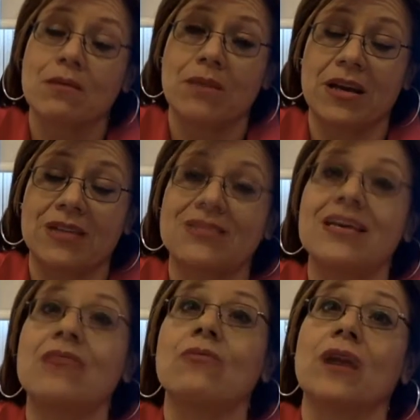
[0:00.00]
Because
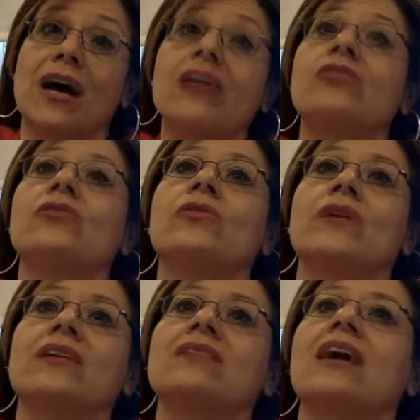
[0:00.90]
then what I do
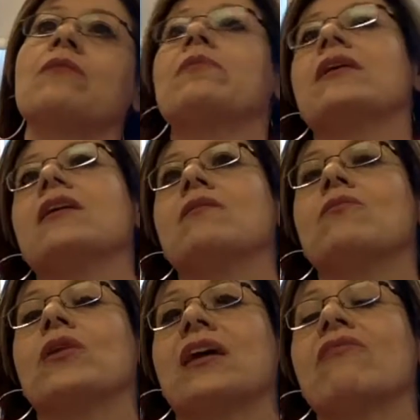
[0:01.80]
is I become
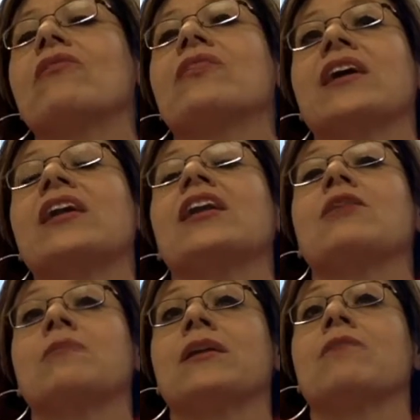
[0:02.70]
whatever they
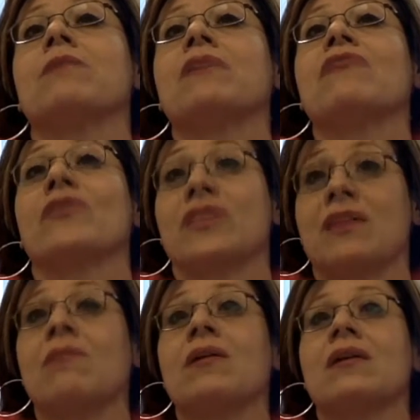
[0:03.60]
need me to be for
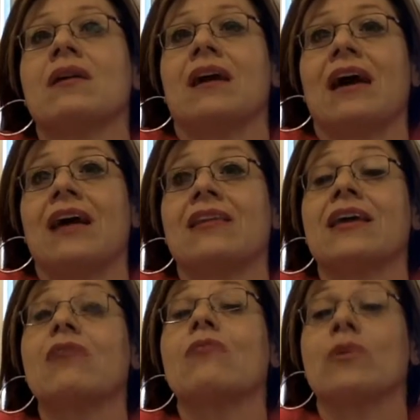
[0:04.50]
them. And
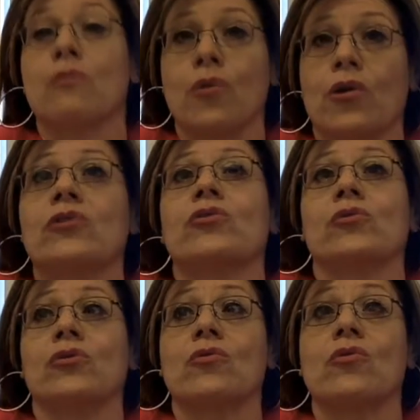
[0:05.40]
then we work through
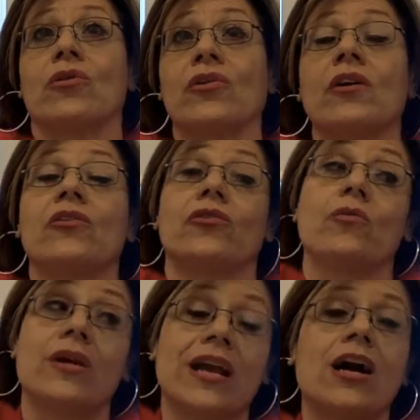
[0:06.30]
the course. So
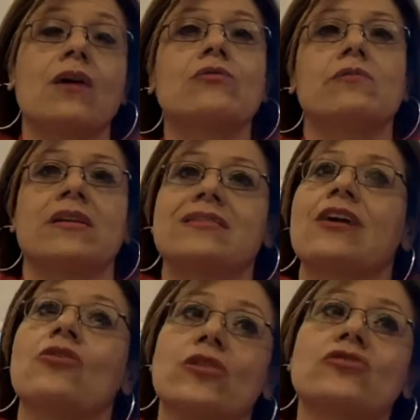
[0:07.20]
when they come to me and say,
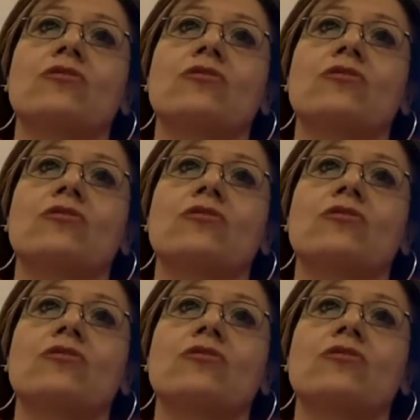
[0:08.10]
I couldn't